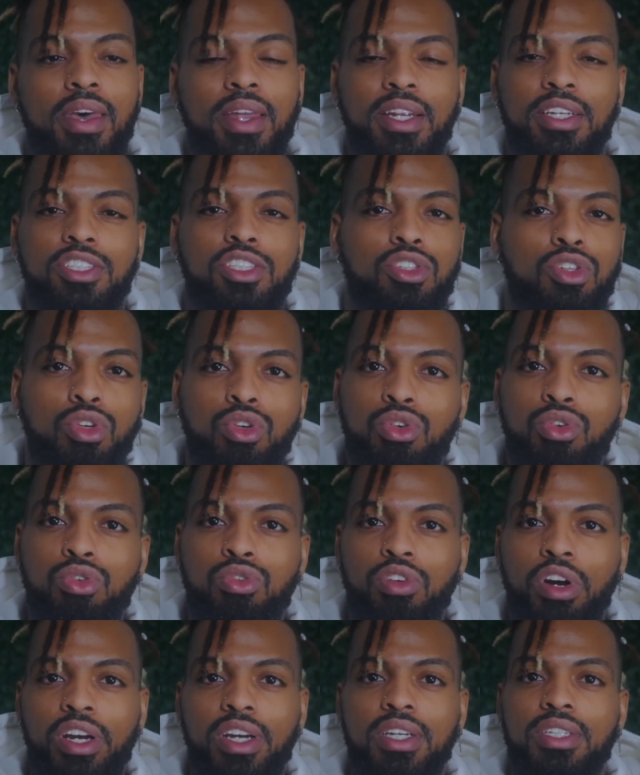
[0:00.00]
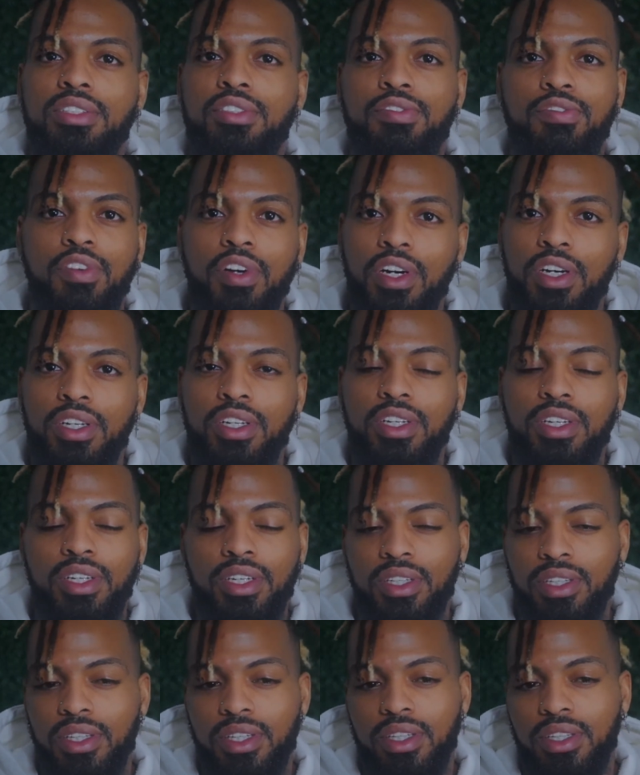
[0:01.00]
And it's cool, right? It's fun,
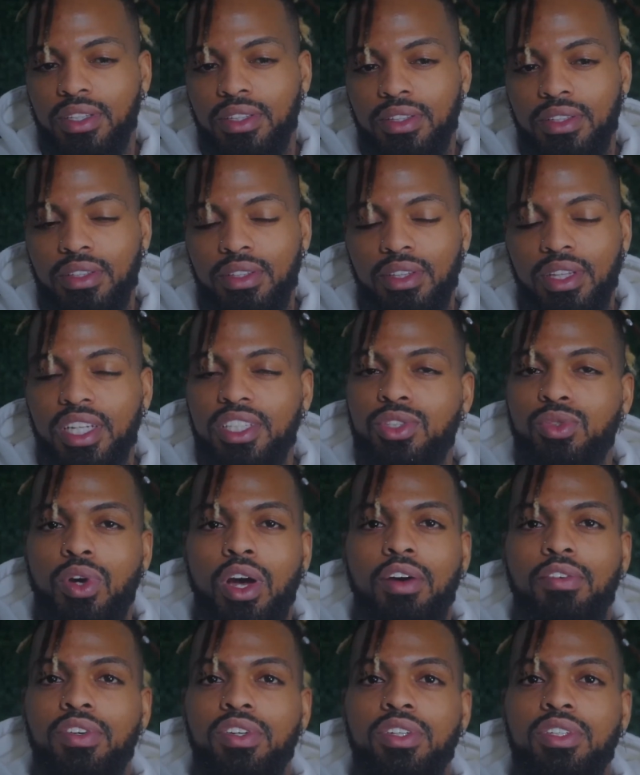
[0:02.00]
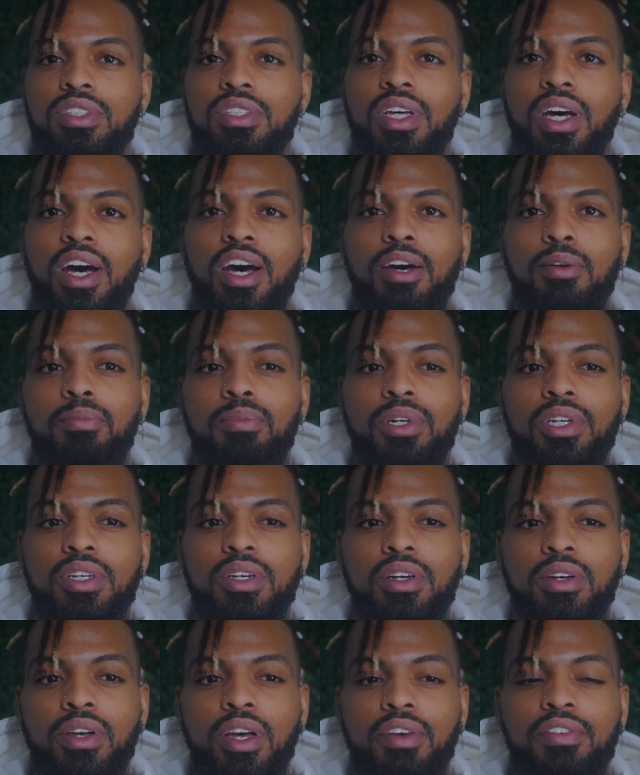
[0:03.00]
it lets you have a good time,
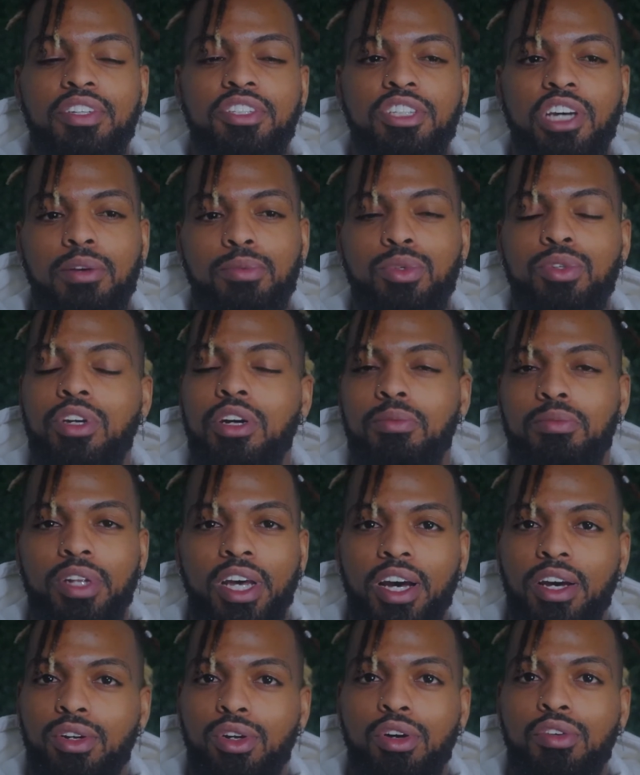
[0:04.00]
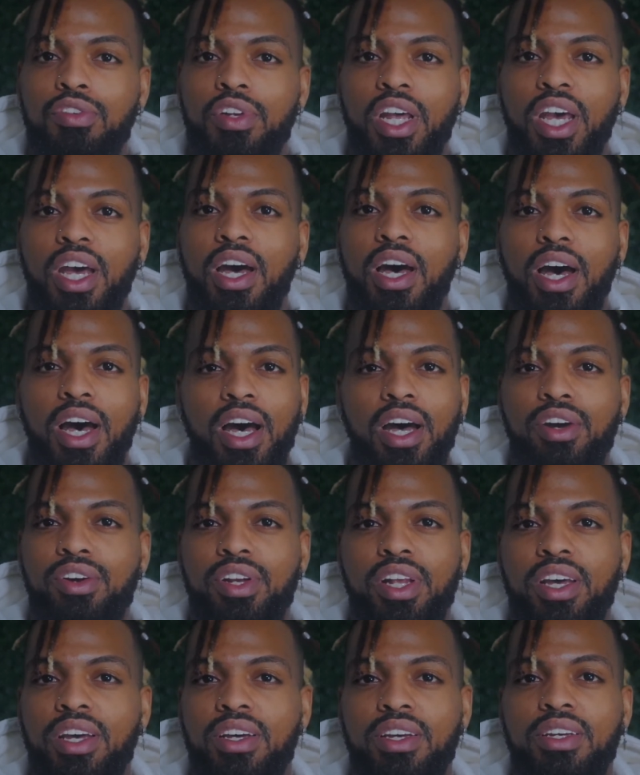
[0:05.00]
but every time you come down off of that high or
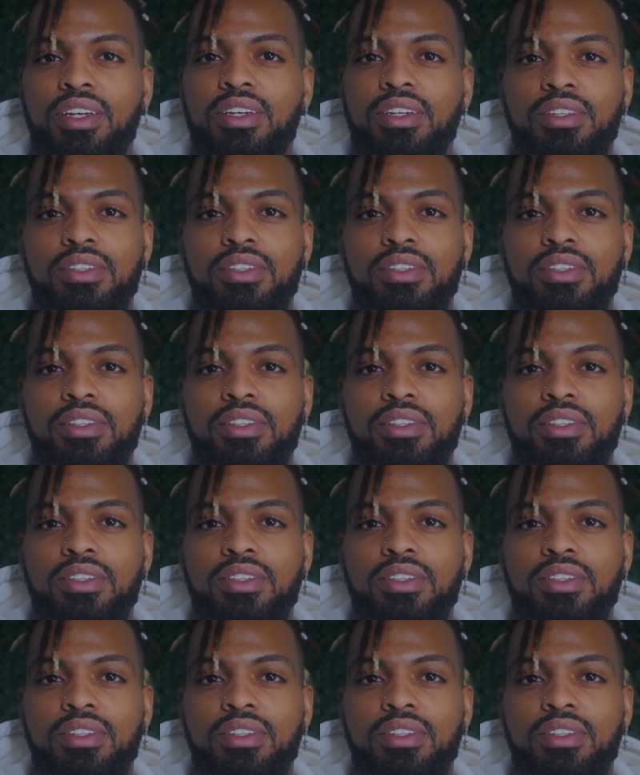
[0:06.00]
that